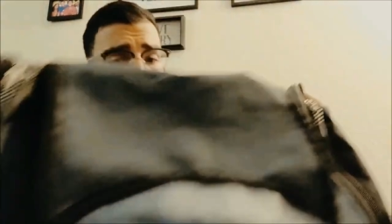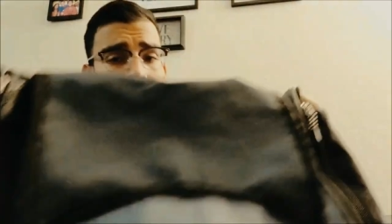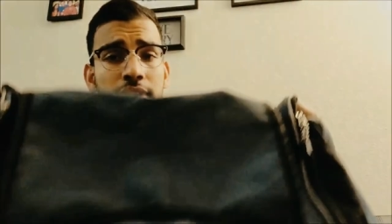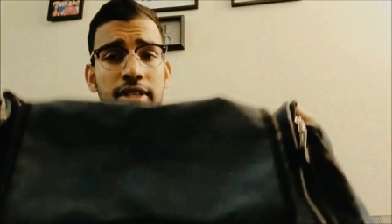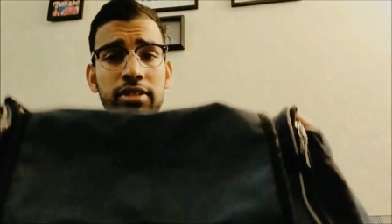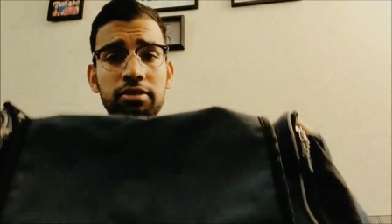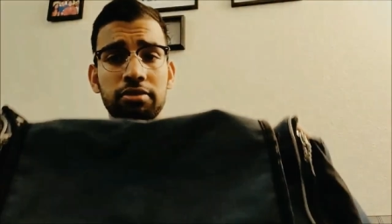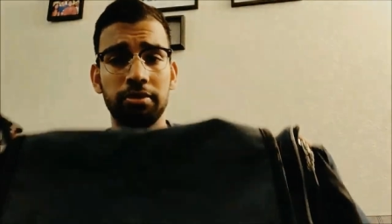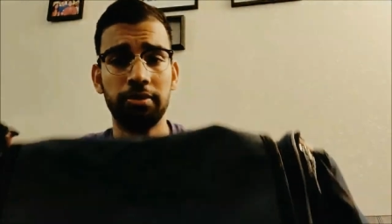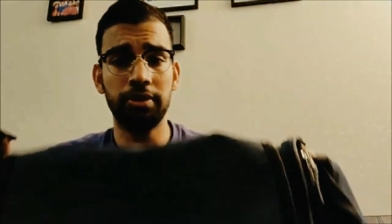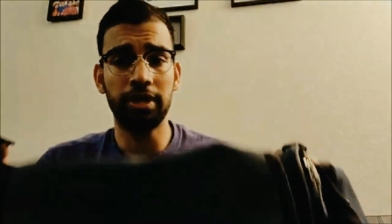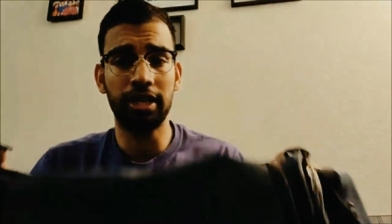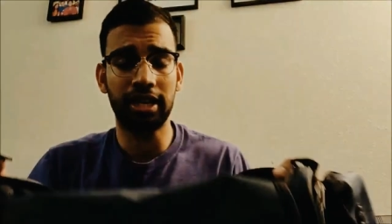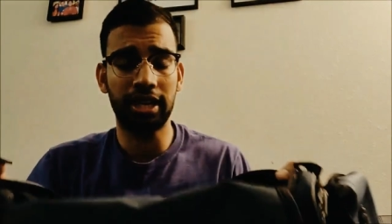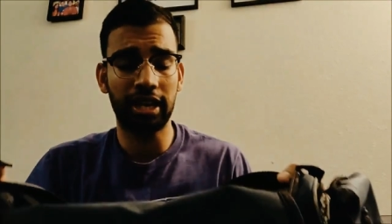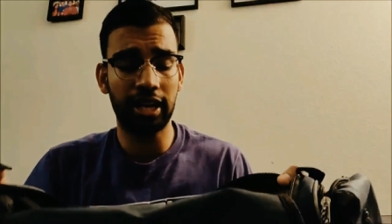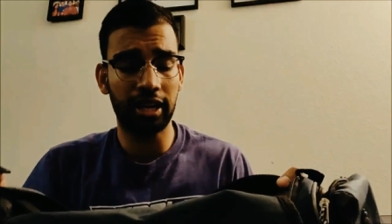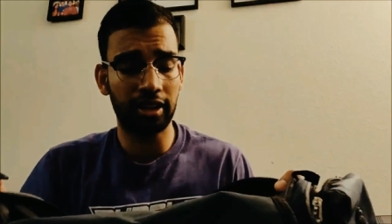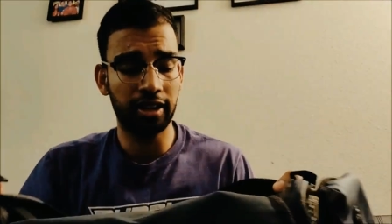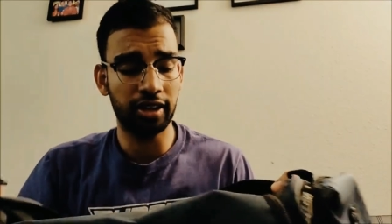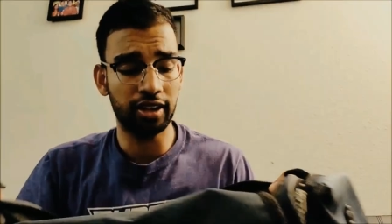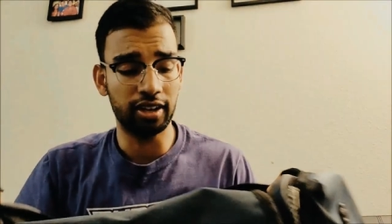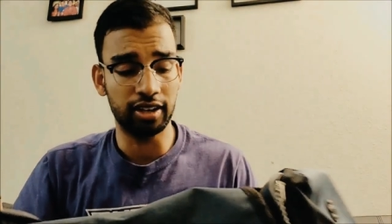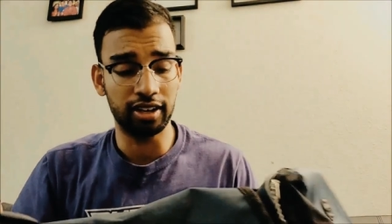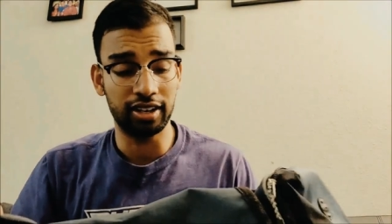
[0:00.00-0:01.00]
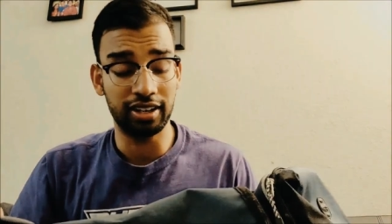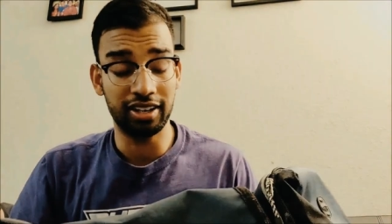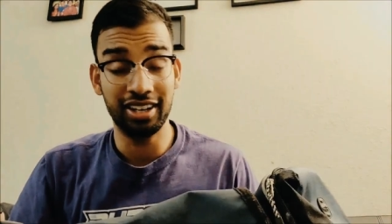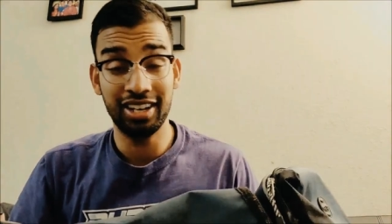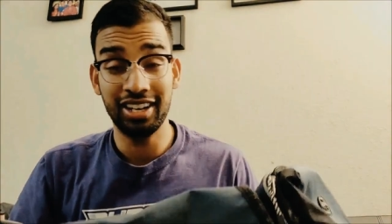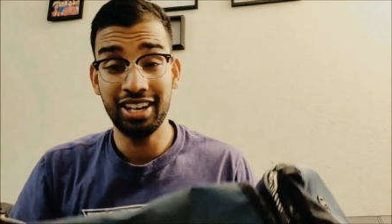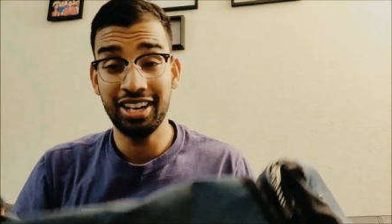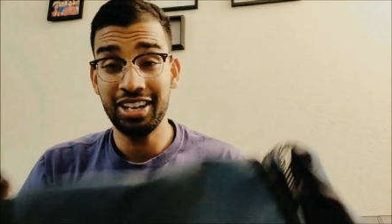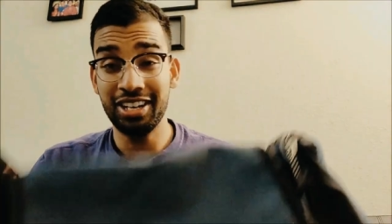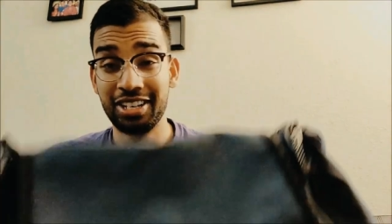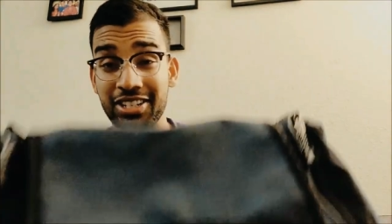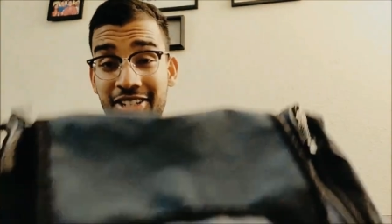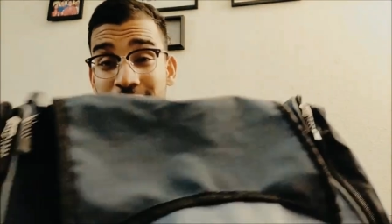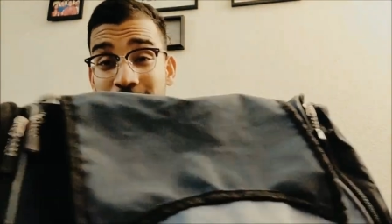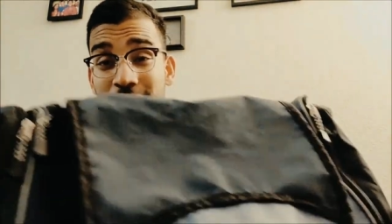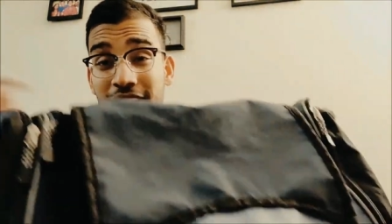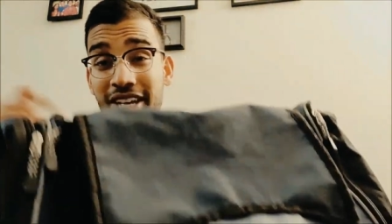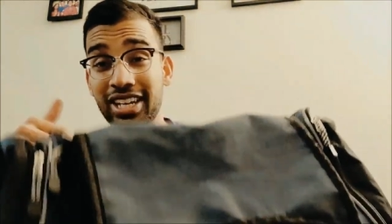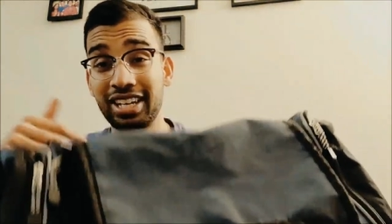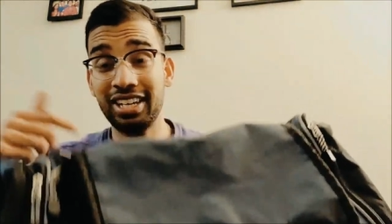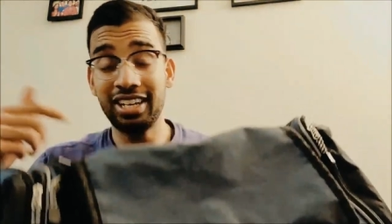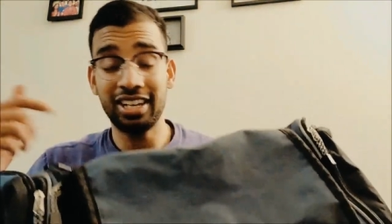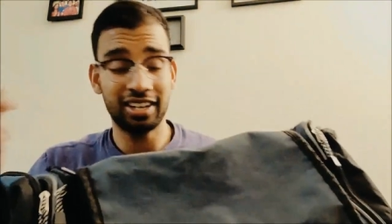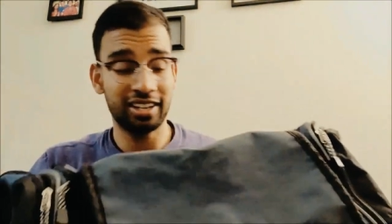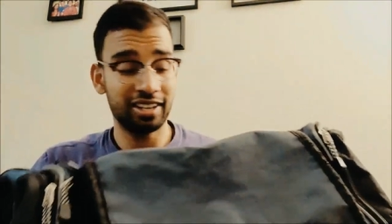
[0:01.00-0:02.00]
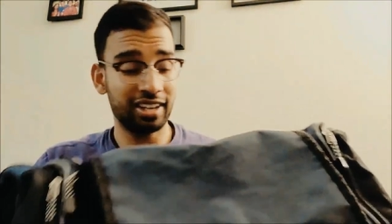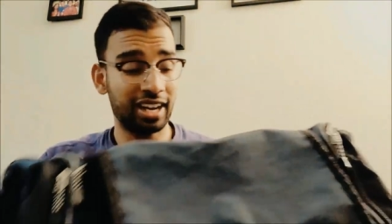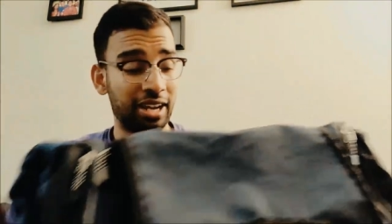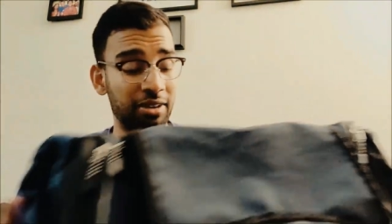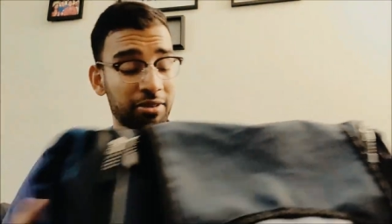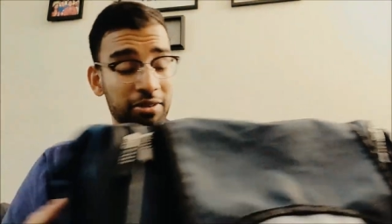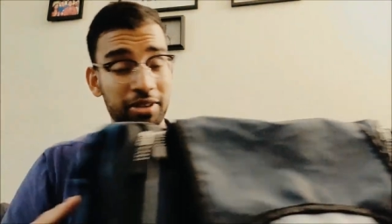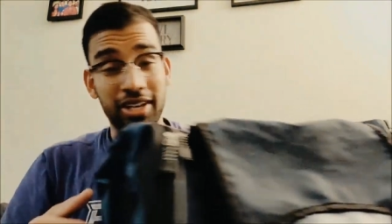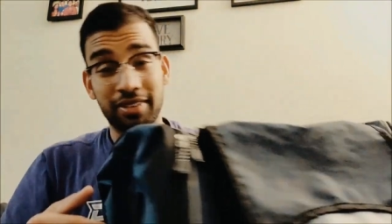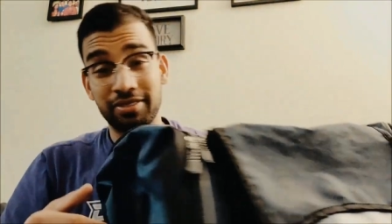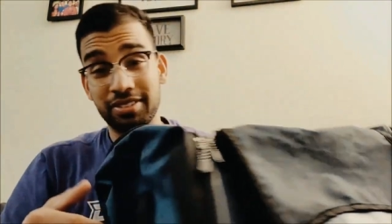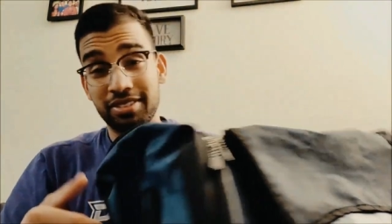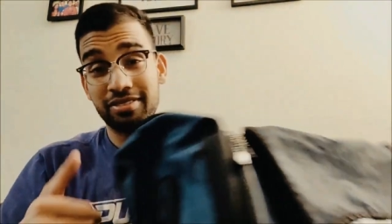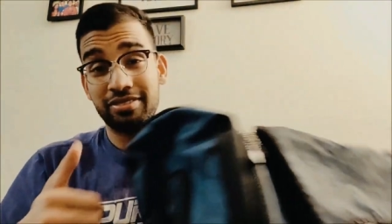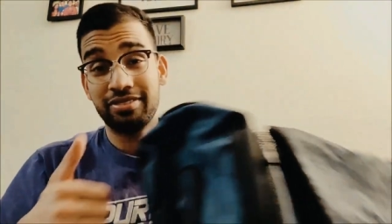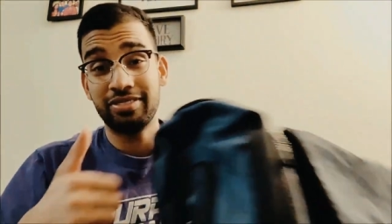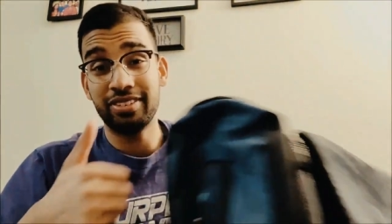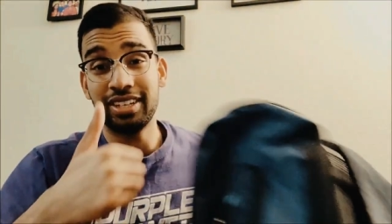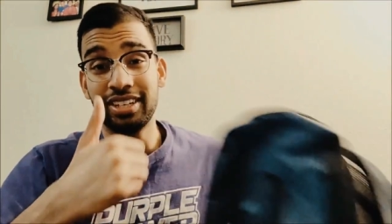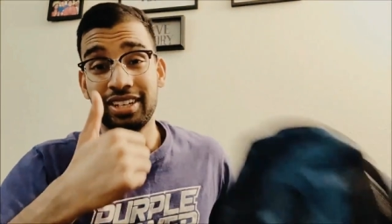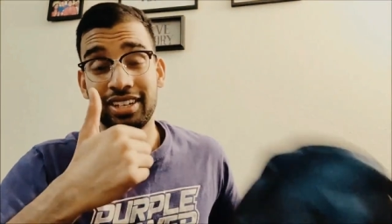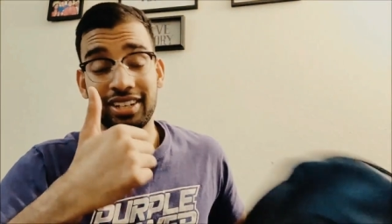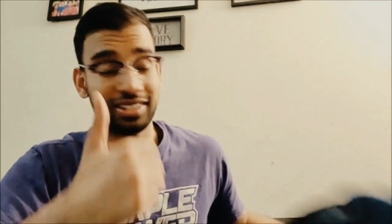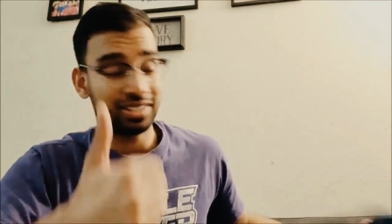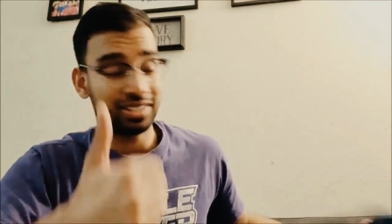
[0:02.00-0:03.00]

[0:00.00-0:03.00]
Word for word: this will be a carry-on. So in here, I will have to fit a